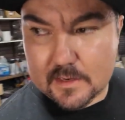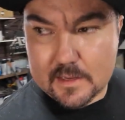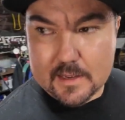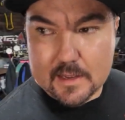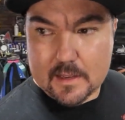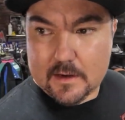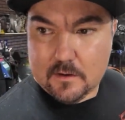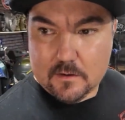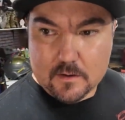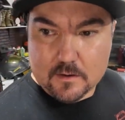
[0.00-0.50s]

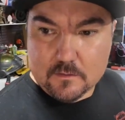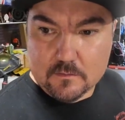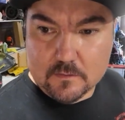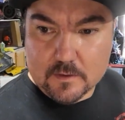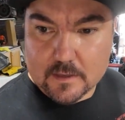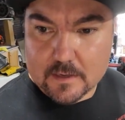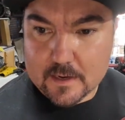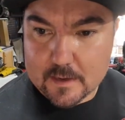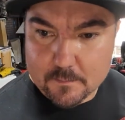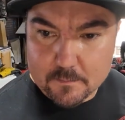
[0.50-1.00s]
I don't
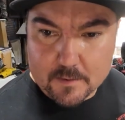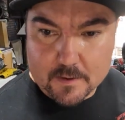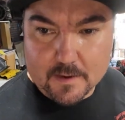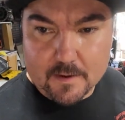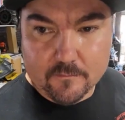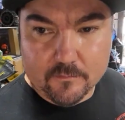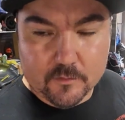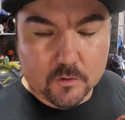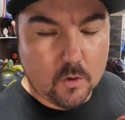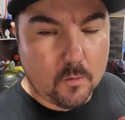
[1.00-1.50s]
get it. I might
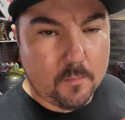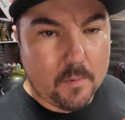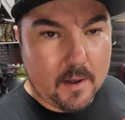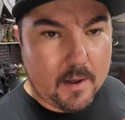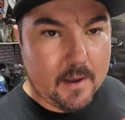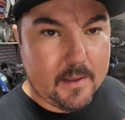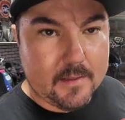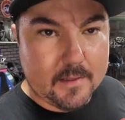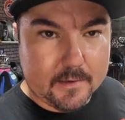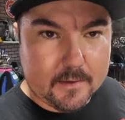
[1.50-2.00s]
have to go
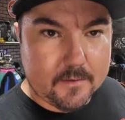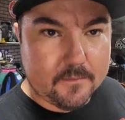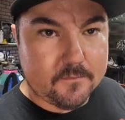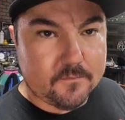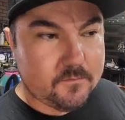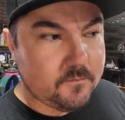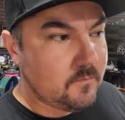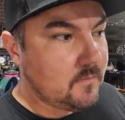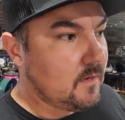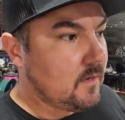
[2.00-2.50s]
buy like a
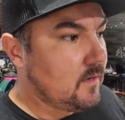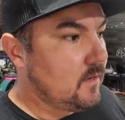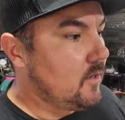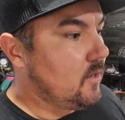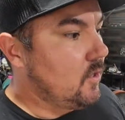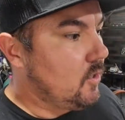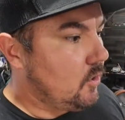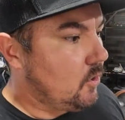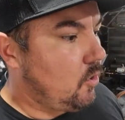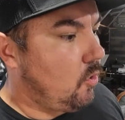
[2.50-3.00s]

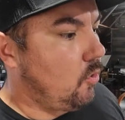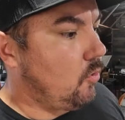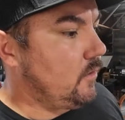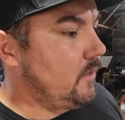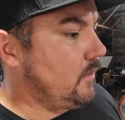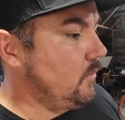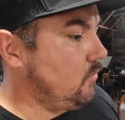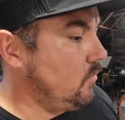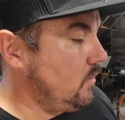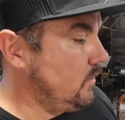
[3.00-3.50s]

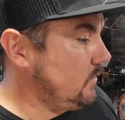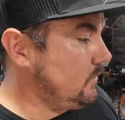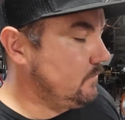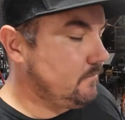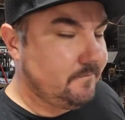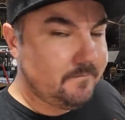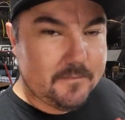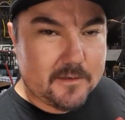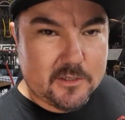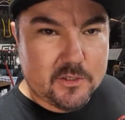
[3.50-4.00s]
corded one
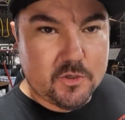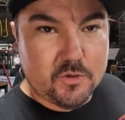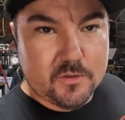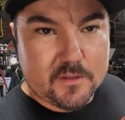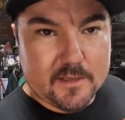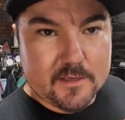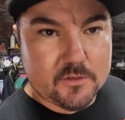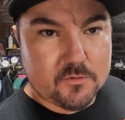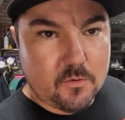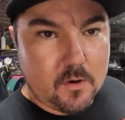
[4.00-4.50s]
and do
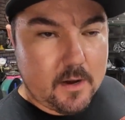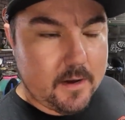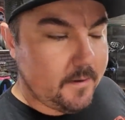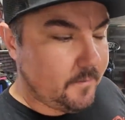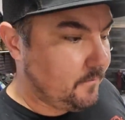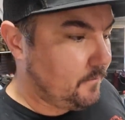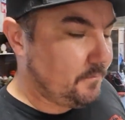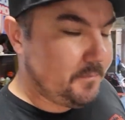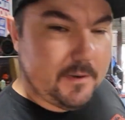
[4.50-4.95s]
things right.